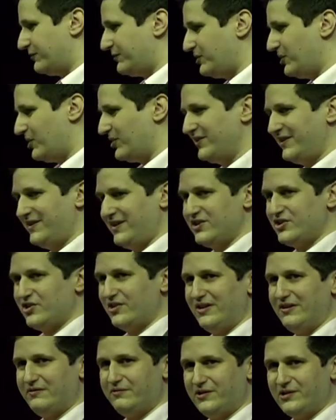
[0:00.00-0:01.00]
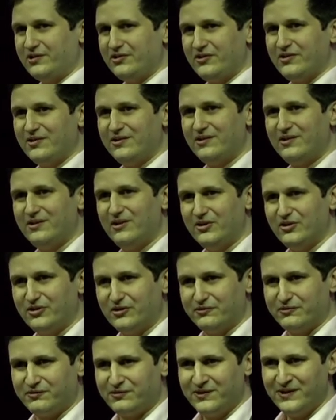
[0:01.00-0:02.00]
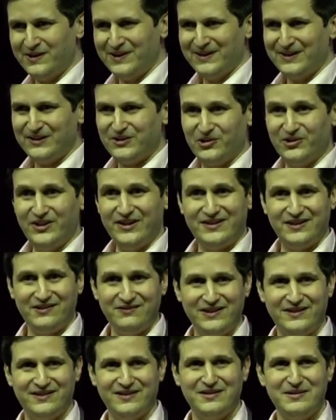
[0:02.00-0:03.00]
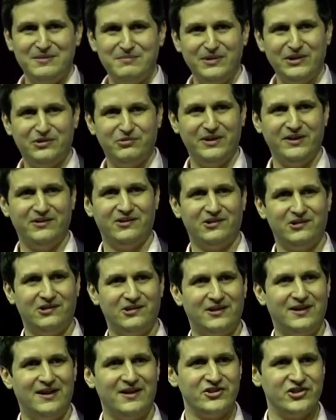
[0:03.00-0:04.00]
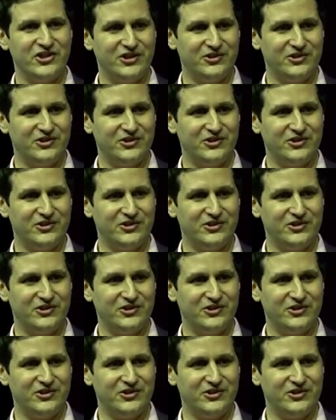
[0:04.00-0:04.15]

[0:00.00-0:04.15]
of coordination effort, a lot of connectivity between a large